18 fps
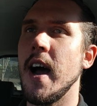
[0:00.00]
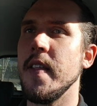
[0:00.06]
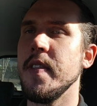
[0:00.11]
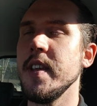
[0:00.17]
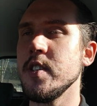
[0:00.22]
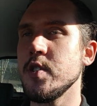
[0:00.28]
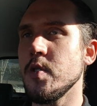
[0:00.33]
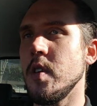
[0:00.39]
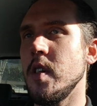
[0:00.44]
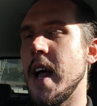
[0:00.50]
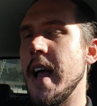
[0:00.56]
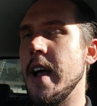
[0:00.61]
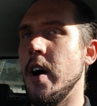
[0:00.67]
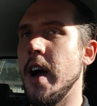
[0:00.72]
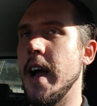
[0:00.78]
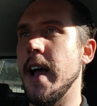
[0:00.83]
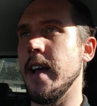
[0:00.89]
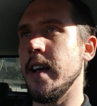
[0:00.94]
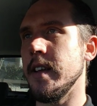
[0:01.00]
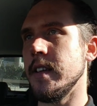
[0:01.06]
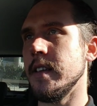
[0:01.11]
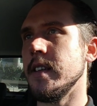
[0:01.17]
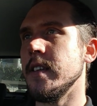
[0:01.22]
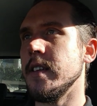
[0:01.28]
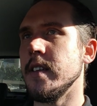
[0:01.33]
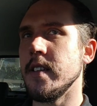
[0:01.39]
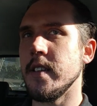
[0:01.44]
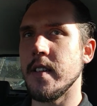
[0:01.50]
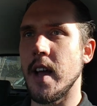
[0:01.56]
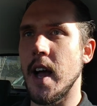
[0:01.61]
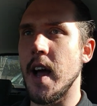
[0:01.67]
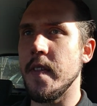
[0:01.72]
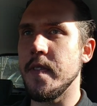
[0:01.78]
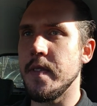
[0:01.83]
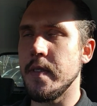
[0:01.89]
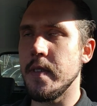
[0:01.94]
These are all AI.
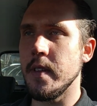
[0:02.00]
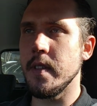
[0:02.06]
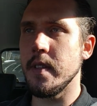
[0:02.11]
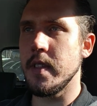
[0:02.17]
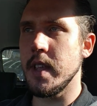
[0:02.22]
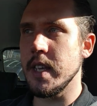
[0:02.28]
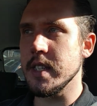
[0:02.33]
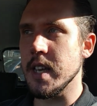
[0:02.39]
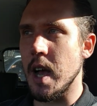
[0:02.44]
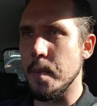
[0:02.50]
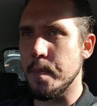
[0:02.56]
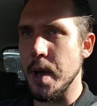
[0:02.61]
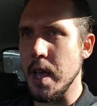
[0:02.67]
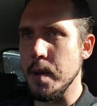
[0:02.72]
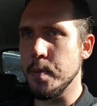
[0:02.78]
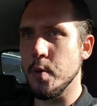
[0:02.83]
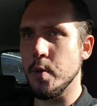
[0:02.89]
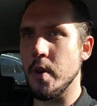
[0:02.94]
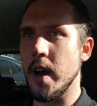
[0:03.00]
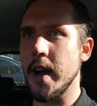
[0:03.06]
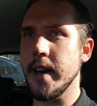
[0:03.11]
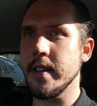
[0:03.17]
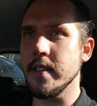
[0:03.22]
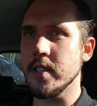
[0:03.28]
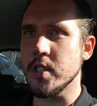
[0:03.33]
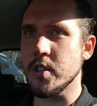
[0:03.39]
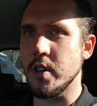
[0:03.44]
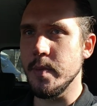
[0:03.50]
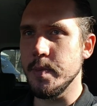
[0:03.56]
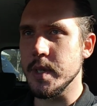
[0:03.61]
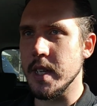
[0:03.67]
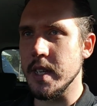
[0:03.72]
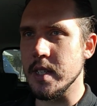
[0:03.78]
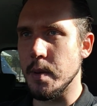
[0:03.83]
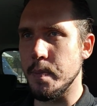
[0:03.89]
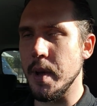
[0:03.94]
These aren't people writing the scripts.
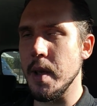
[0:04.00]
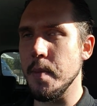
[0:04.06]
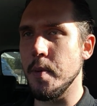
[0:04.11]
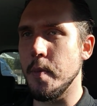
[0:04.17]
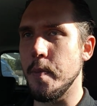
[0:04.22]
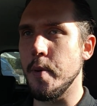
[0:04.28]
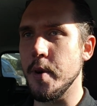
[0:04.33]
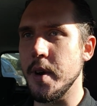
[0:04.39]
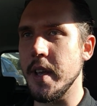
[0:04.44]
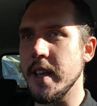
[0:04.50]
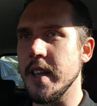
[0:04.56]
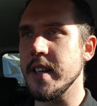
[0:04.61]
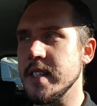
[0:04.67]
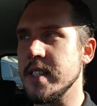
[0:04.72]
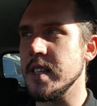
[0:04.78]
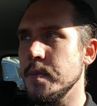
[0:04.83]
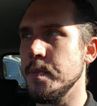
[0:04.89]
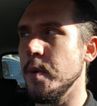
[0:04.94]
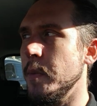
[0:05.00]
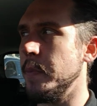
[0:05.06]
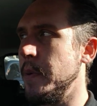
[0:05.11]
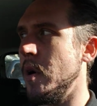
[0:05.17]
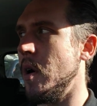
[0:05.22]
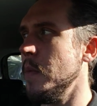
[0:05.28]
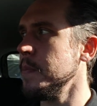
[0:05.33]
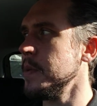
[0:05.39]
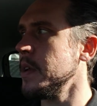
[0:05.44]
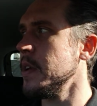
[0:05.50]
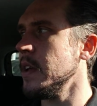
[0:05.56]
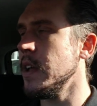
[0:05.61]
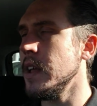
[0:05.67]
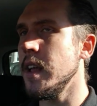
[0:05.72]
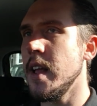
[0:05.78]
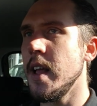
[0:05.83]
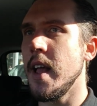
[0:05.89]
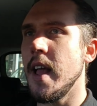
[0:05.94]
These are people putting in a simple prompt
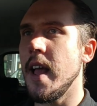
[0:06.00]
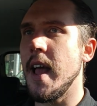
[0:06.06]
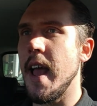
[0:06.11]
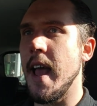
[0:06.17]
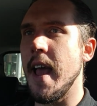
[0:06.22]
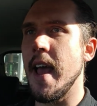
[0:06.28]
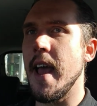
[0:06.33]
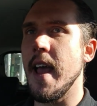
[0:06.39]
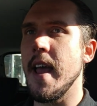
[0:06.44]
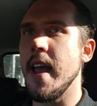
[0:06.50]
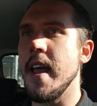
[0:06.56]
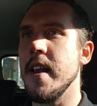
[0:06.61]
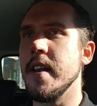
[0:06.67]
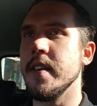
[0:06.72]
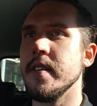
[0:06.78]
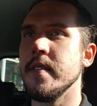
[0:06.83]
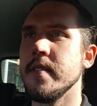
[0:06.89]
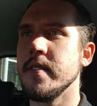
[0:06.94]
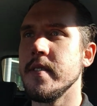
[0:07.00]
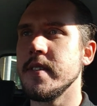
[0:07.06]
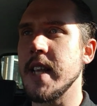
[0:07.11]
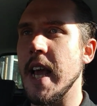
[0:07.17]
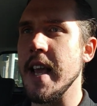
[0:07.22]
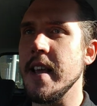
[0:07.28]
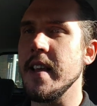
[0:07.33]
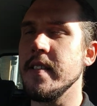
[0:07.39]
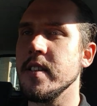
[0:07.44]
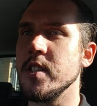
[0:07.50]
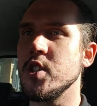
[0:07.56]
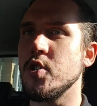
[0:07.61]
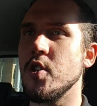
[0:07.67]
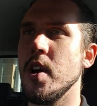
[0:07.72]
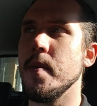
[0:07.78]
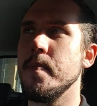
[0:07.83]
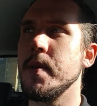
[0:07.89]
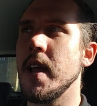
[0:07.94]
and taking the
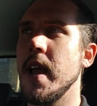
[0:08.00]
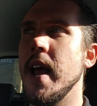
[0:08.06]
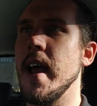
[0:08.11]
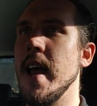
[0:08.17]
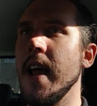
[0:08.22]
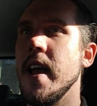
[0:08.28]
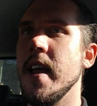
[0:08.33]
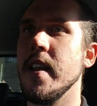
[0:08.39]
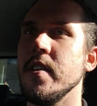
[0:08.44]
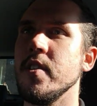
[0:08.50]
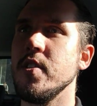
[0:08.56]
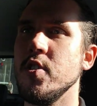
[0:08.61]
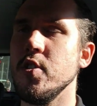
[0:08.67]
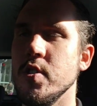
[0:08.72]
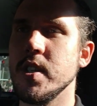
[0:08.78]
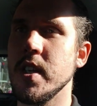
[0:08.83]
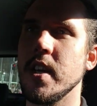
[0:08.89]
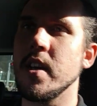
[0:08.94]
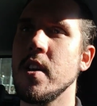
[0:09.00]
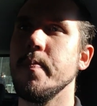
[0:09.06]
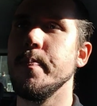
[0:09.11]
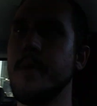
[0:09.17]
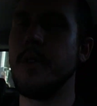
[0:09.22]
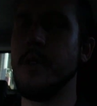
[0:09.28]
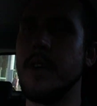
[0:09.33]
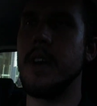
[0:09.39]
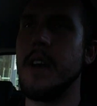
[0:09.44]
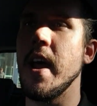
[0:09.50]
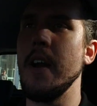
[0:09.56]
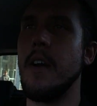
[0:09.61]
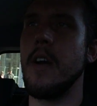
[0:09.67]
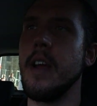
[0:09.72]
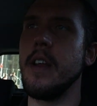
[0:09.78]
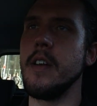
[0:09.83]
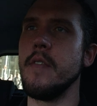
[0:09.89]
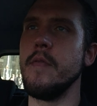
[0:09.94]
script and using a computer
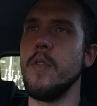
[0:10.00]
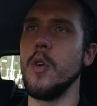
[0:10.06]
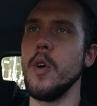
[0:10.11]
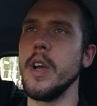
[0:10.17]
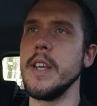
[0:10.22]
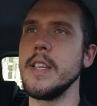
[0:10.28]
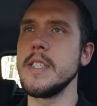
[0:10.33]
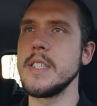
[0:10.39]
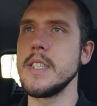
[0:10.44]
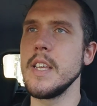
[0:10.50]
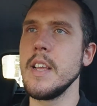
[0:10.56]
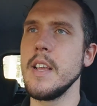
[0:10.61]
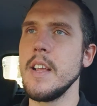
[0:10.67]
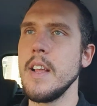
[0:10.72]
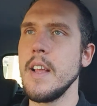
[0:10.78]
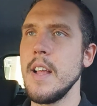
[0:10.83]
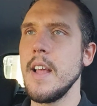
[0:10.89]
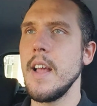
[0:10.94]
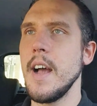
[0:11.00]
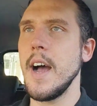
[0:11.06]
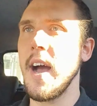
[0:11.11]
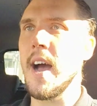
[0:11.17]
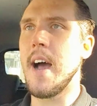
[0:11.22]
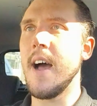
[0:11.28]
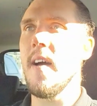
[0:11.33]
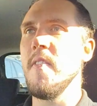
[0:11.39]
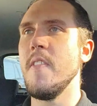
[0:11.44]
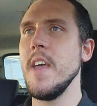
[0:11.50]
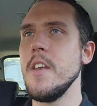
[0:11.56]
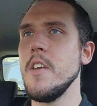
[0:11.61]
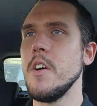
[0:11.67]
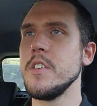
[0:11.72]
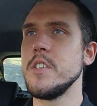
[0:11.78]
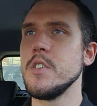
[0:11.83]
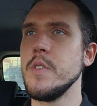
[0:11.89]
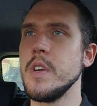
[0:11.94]
narrated voice. They're
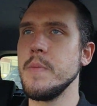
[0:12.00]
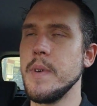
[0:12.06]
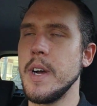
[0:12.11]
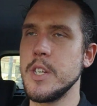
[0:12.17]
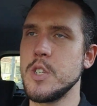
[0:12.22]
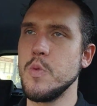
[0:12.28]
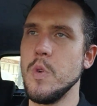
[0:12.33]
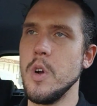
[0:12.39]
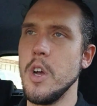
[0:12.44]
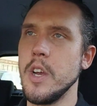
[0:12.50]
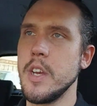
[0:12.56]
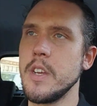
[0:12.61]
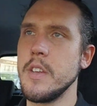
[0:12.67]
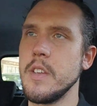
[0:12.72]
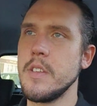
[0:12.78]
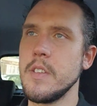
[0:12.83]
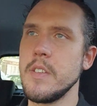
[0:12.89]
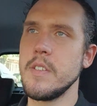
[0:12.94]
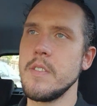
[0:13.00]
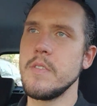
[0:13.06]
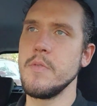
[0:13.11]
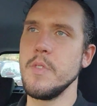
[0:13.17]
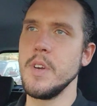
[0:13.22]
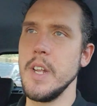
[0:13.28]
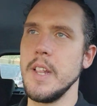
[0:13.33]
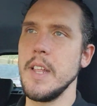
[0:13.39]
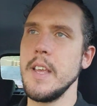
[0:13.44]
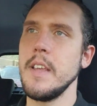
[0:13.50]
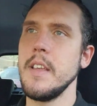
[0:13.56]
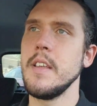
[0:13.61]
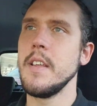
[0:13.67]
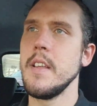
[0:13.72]
not doing much work, really.